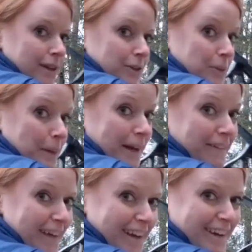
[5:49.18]
to my
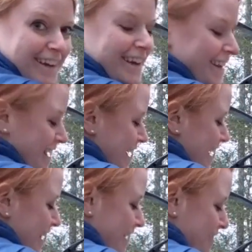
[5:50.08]
right,
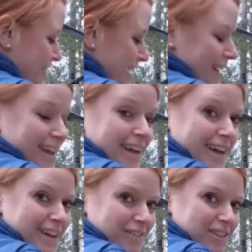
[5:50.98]
and if I
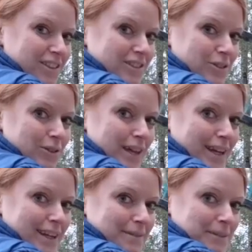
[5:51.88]
screw that
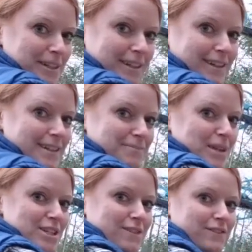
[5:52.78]
in, I'm gonna be
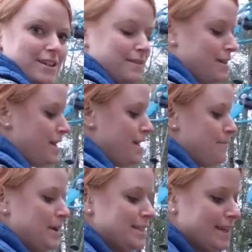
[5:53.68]
shifting
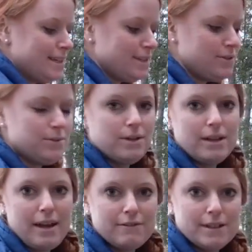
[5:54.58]
my sight to the
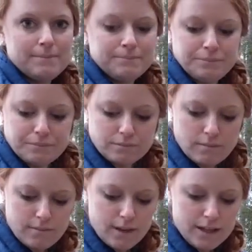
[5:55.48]
left.
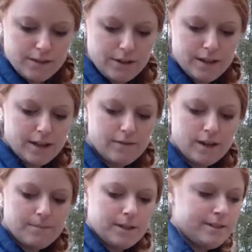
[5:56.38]
So I think I've
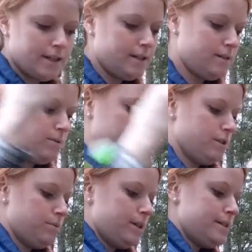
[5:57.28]
got my sight in a pretty
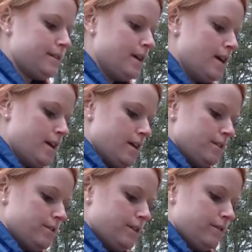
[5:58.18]
good place.
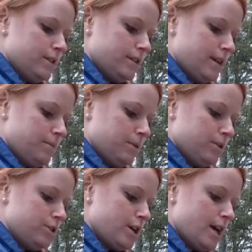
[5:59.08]
So now I have to line up a
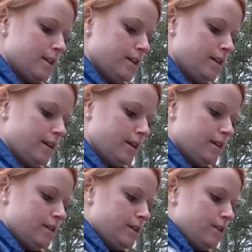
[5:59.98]
good shot
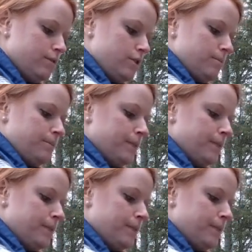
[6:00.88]
and confirm.